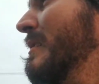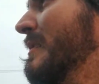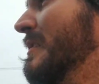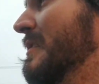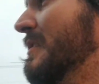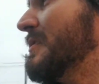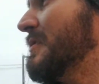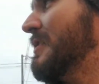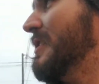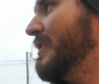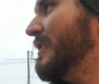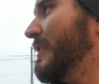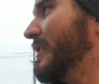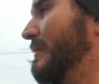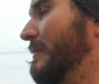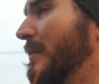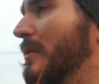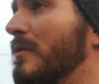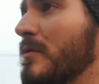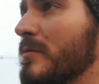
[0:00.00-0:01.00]
this
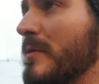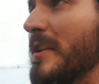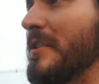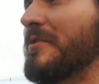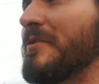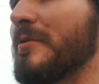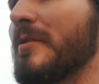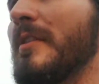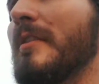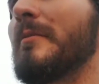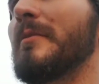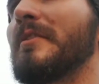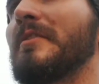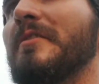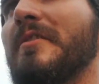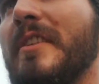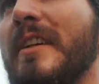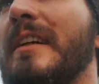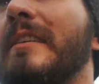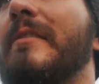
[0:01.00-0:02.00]
old restaurant we
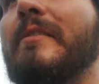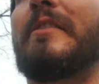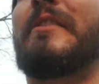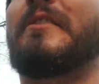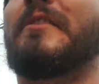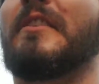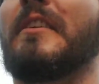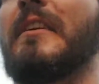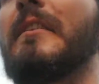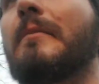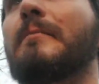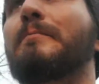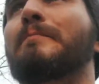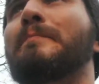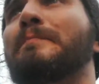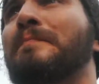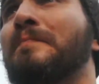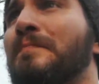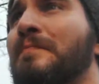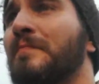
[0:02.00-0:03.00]
used to have here in town
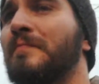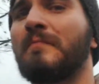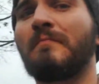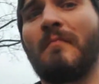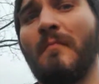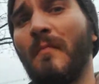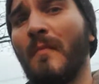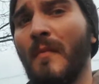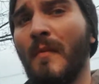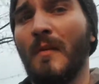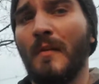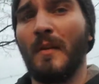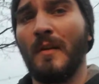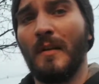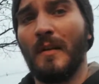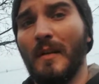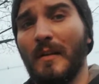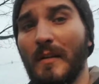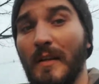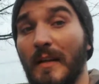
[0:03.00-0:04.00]

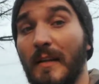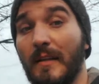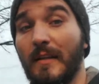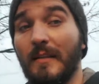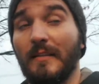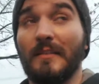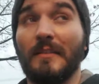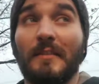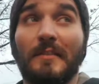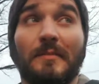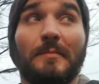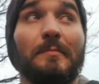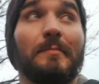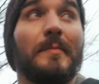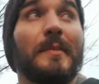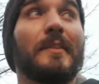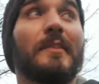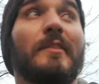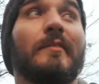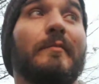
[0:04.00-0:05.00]
that has
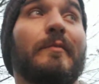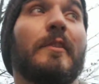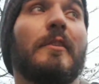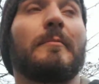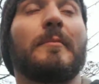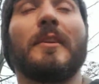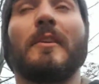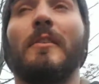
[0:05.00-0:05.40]
been confirmed